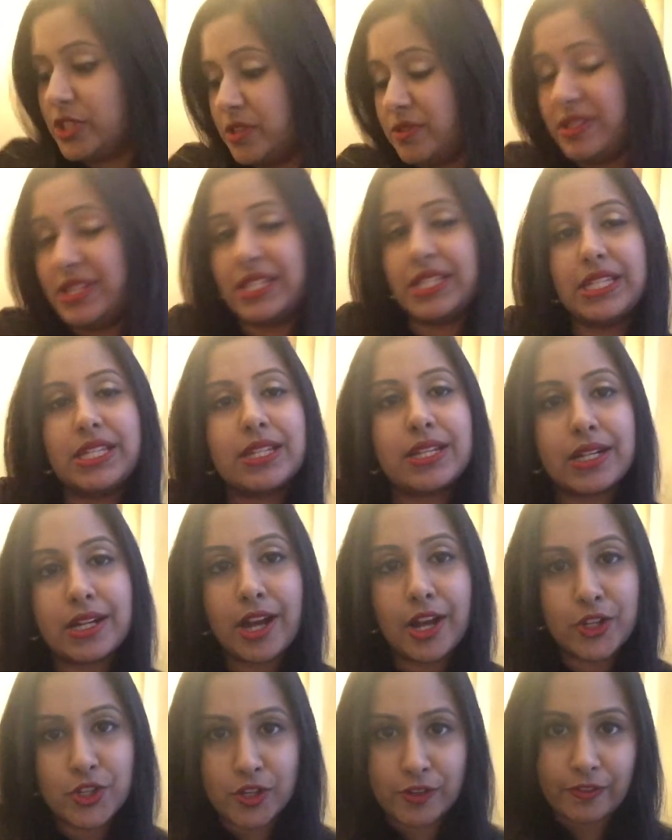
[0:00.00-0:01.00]
So Nissan
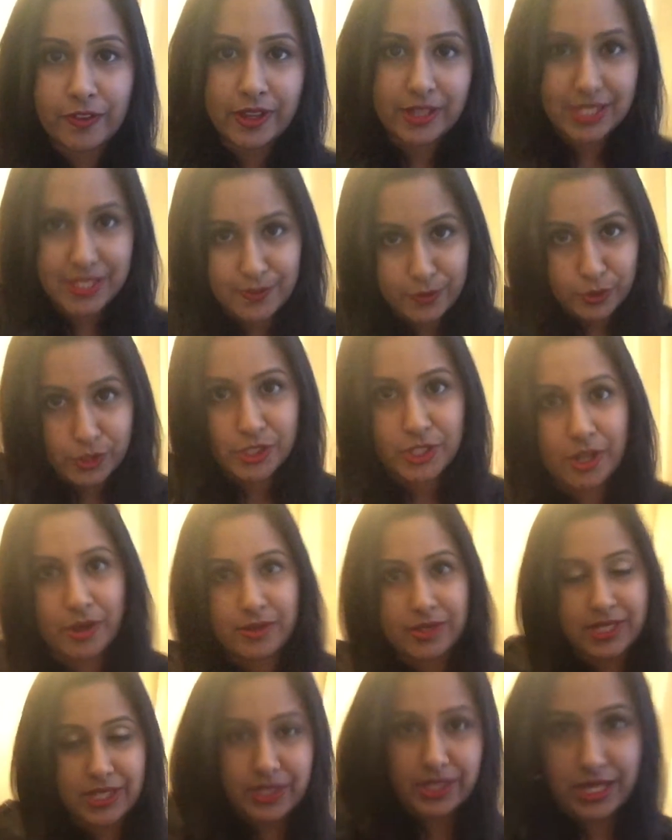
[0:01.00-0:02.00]
Ganatra, first of all, is
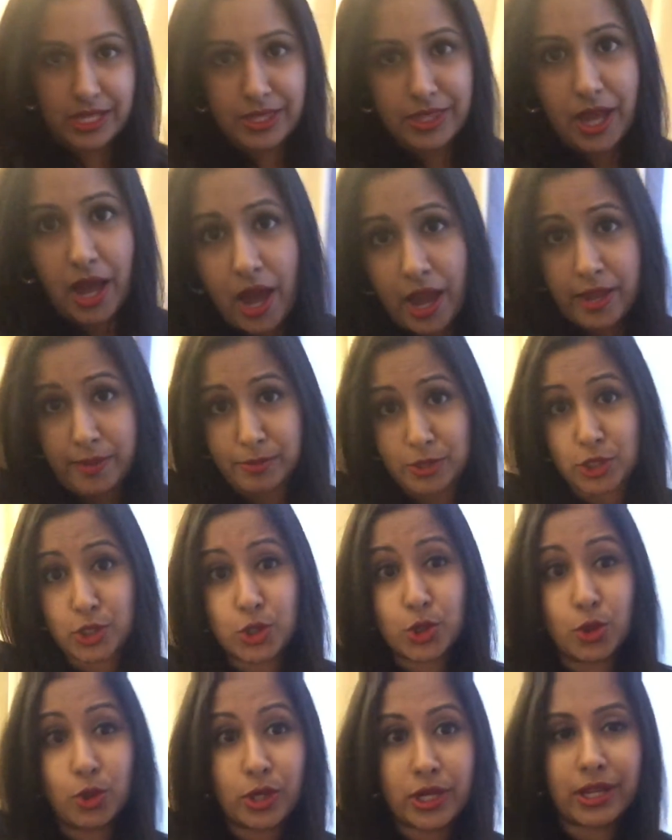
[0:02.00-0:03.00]
going to think that I am
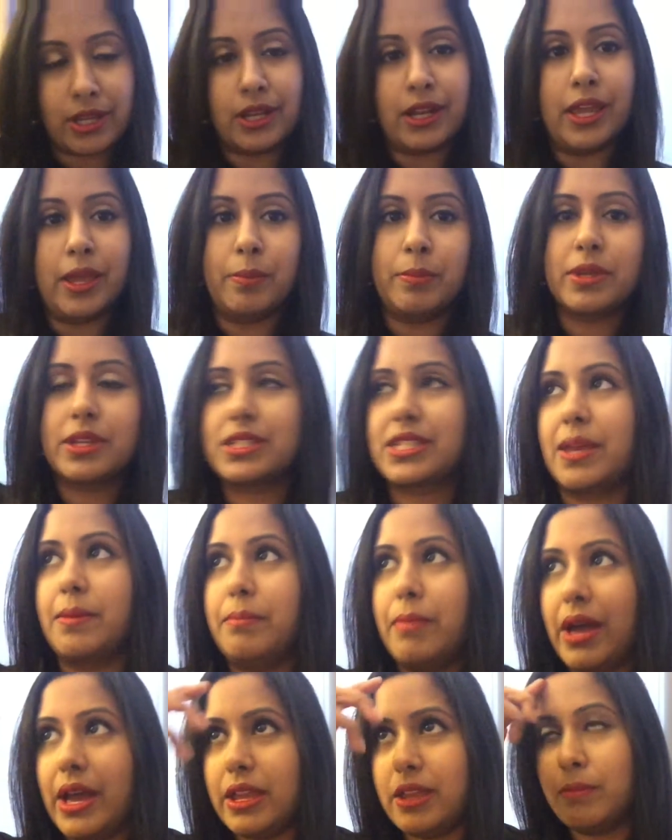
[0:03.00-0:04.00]
stalking him because I
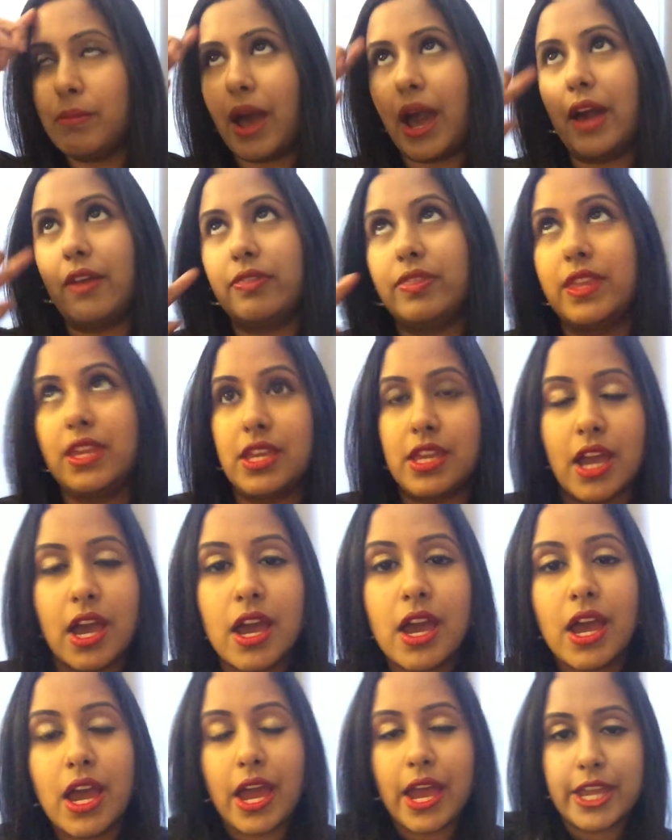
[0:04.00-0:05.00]
met him at the
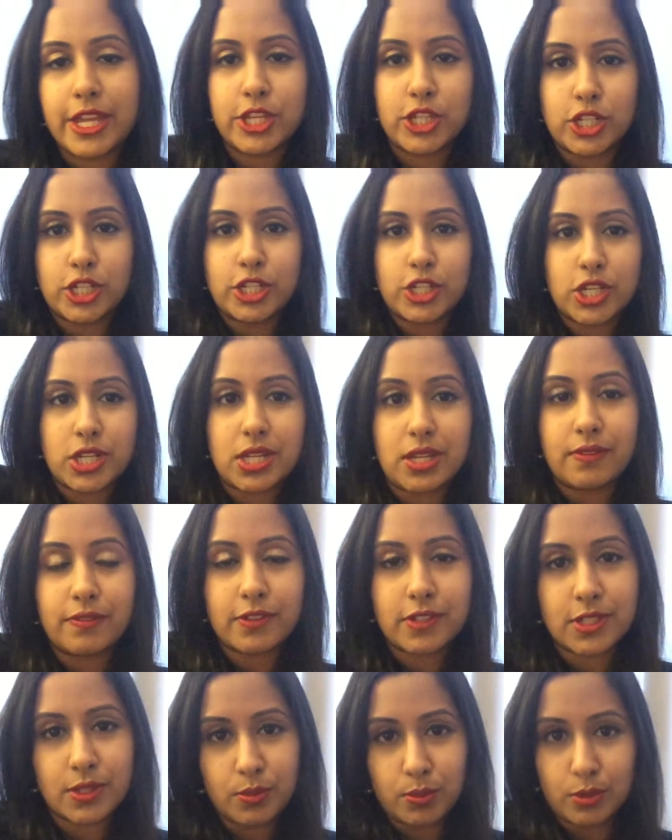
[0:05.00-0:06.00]
Asian
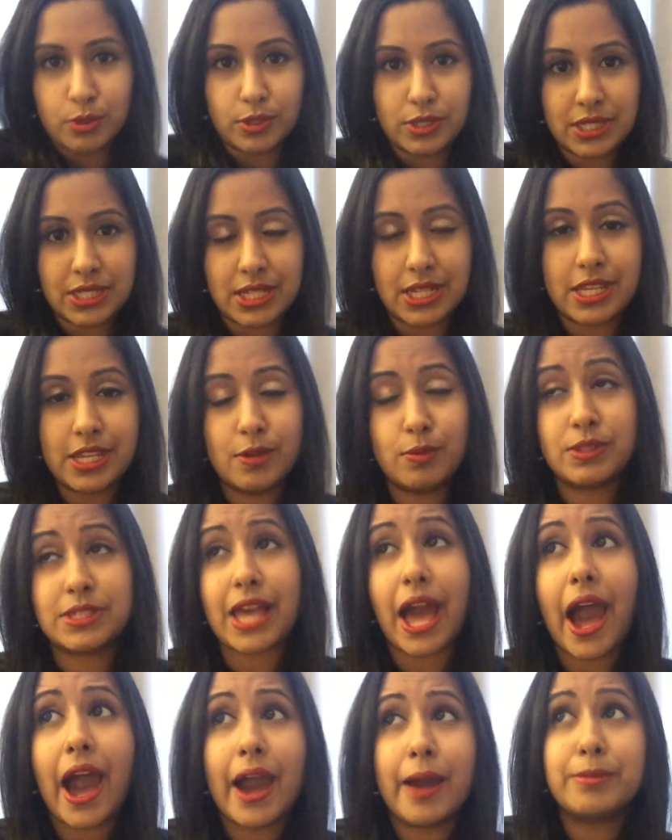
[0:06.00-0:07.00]
Achievers Awards and he was
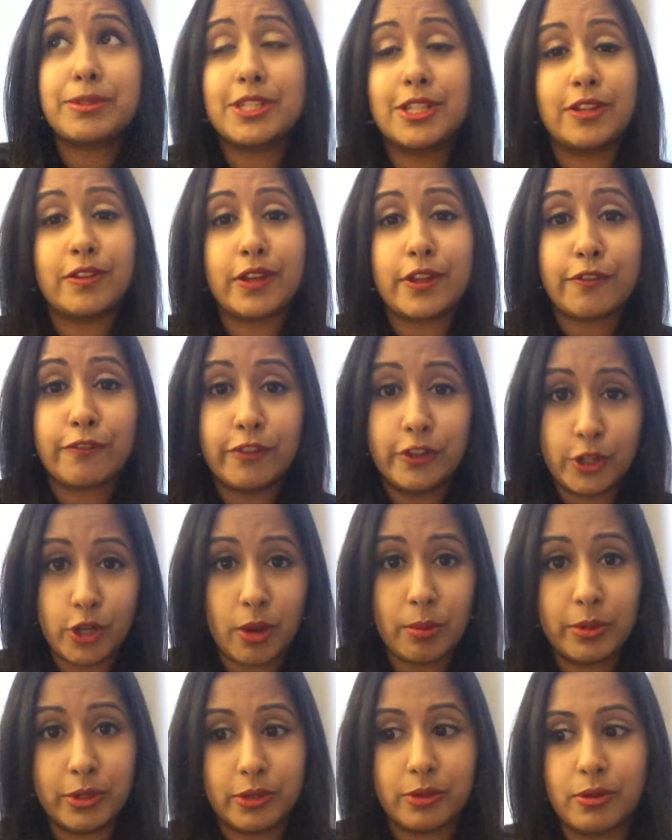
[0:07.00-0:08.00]
absolutely
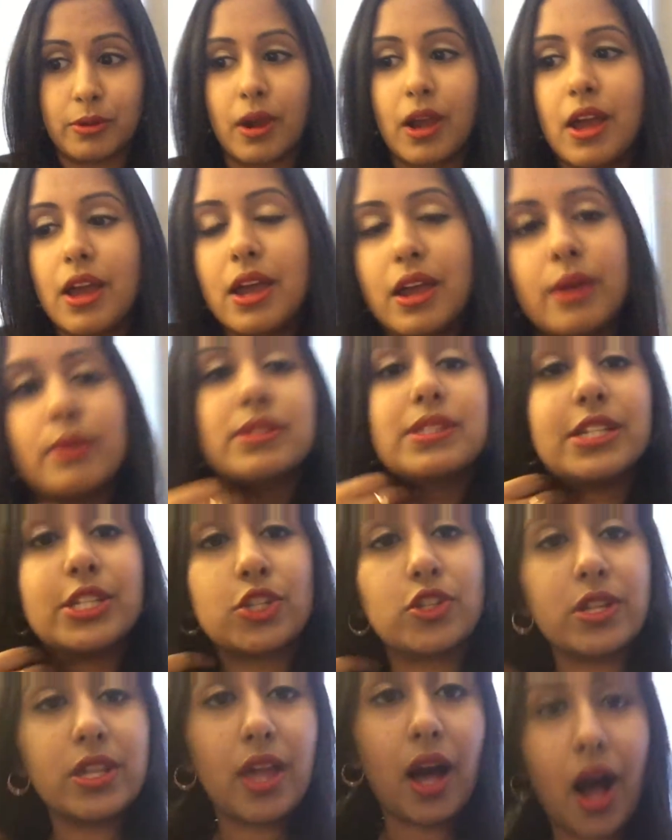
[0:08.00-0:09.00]
phenomenal. It was
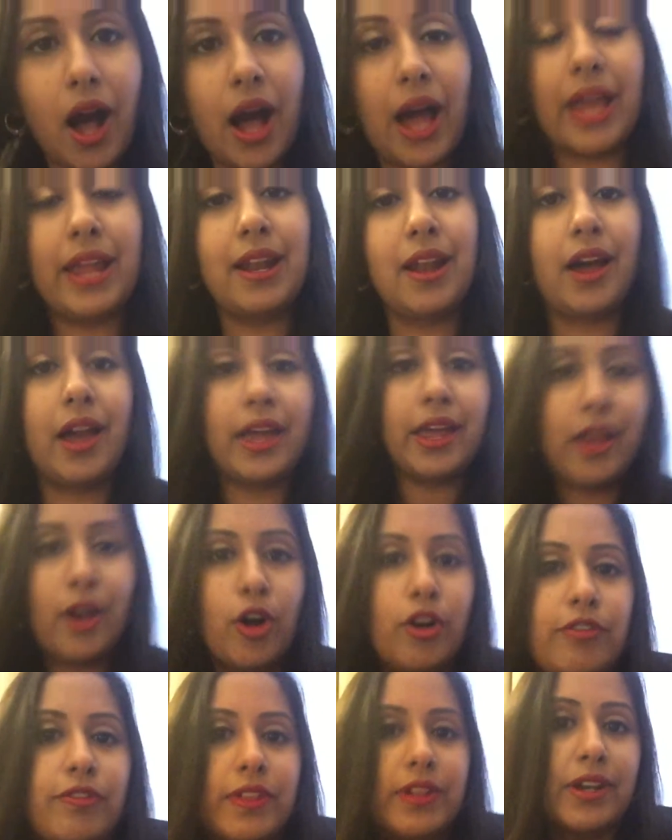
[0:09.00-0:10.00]
literally the highlight
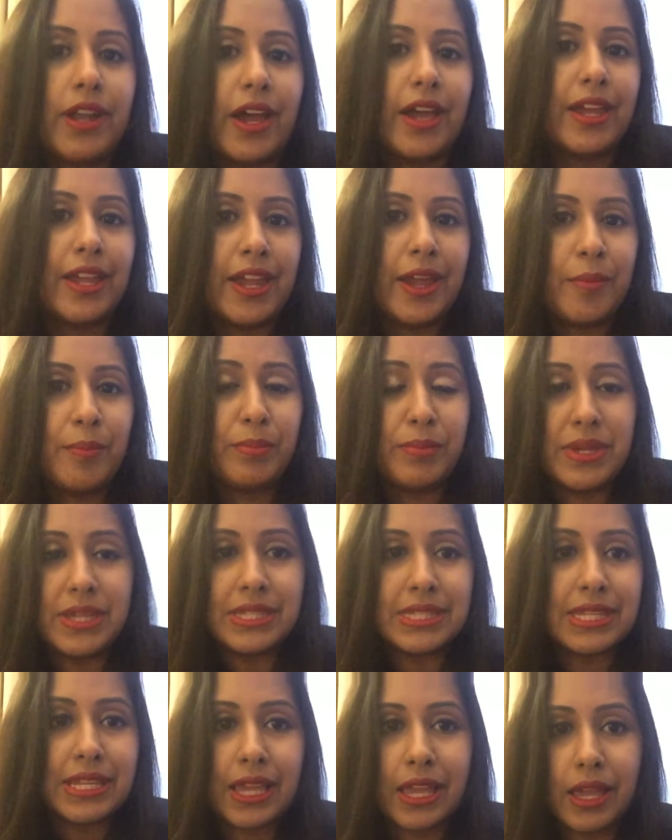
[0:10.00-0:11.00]
of the night,
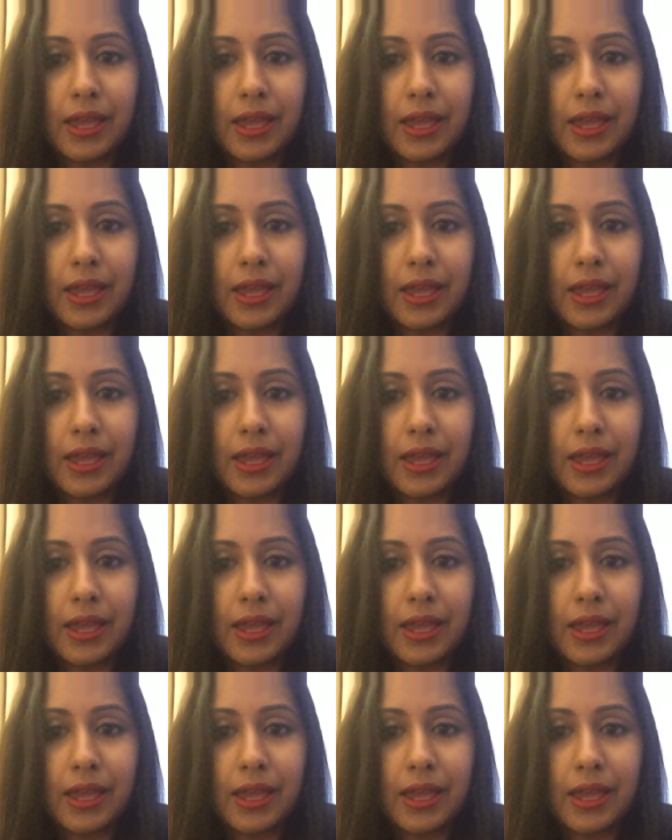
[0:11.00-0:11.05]
meeting